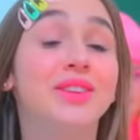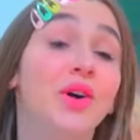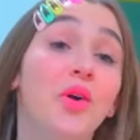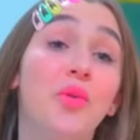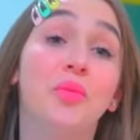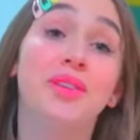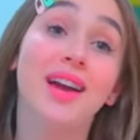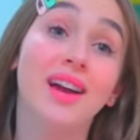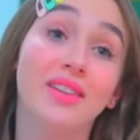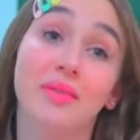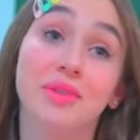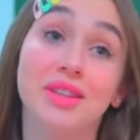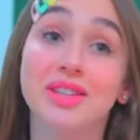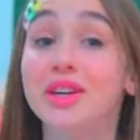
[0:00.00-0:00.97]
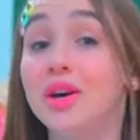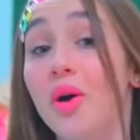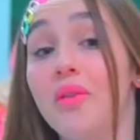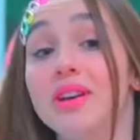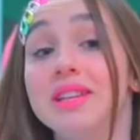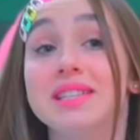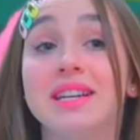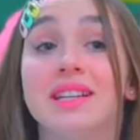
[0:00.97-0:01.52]
business with you
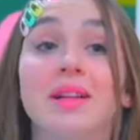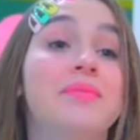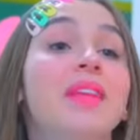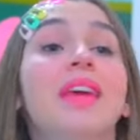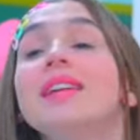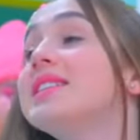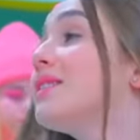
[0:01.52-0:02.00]
instead. Girls,